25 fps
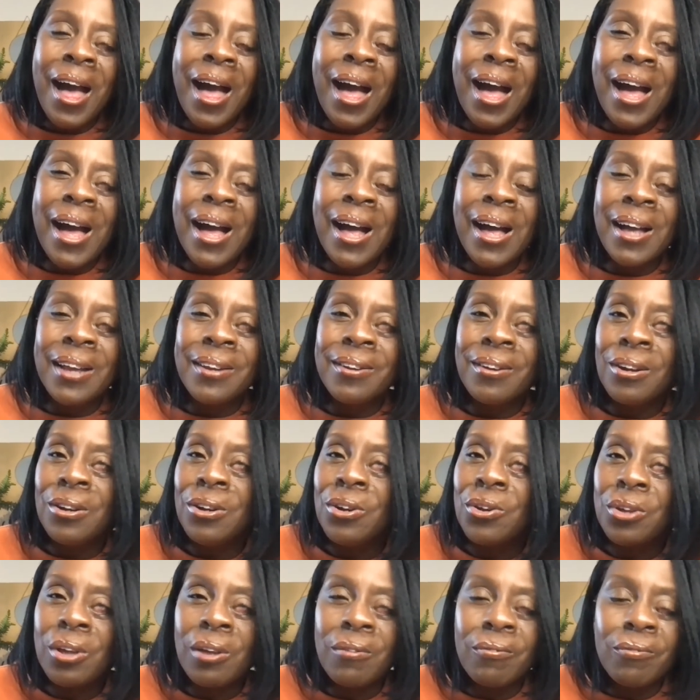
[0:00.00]
and
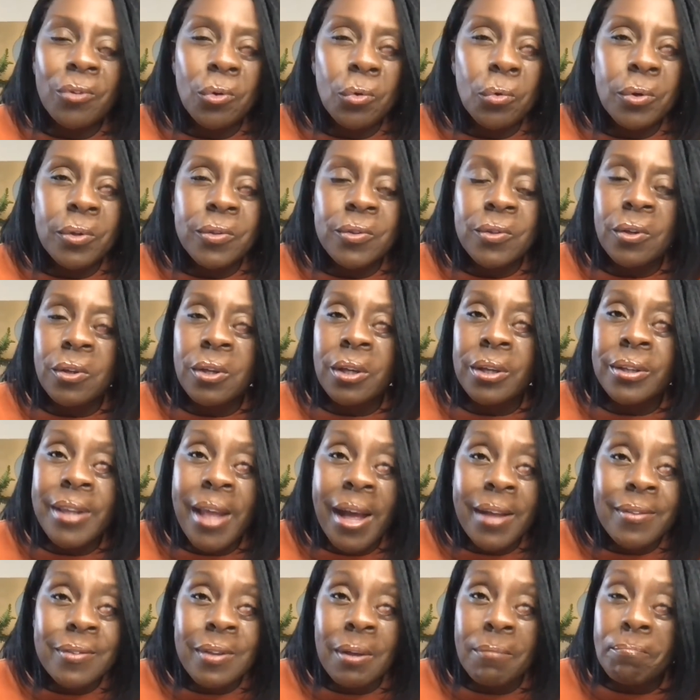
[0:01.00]
looking forward to
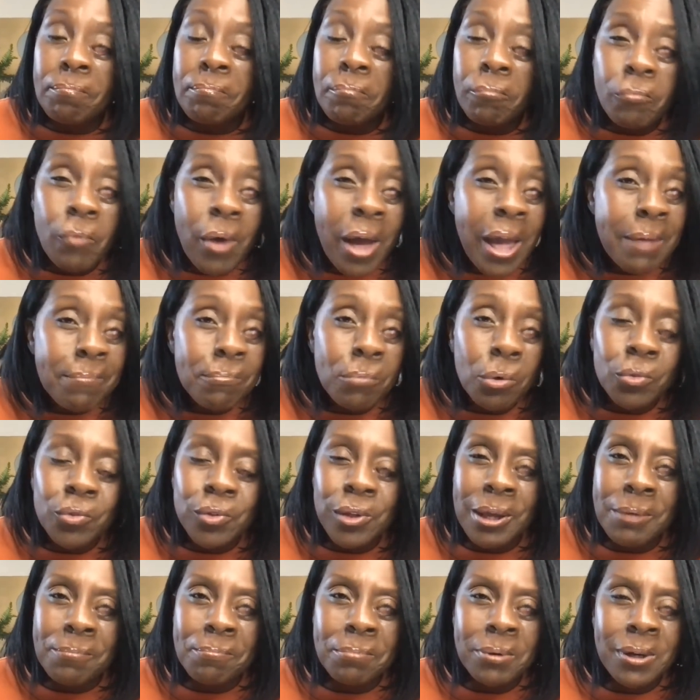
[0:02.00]
connecting way more
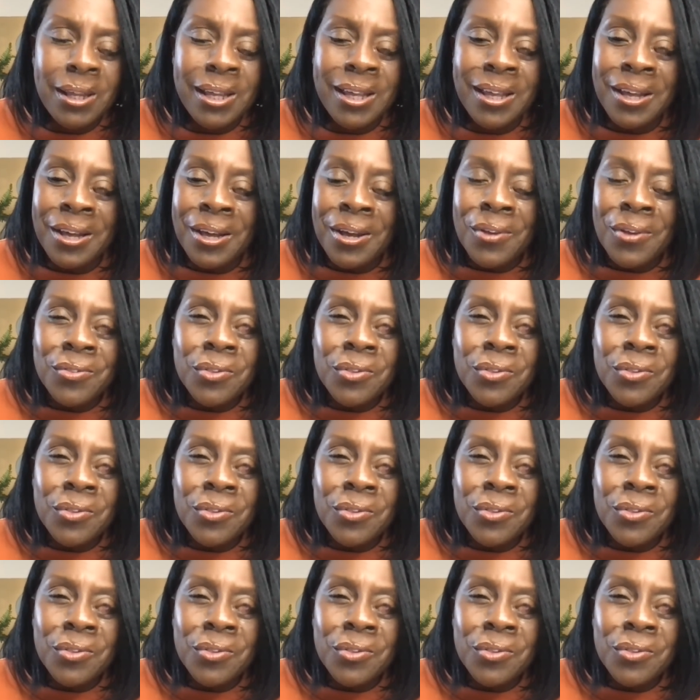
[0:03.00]
deeply.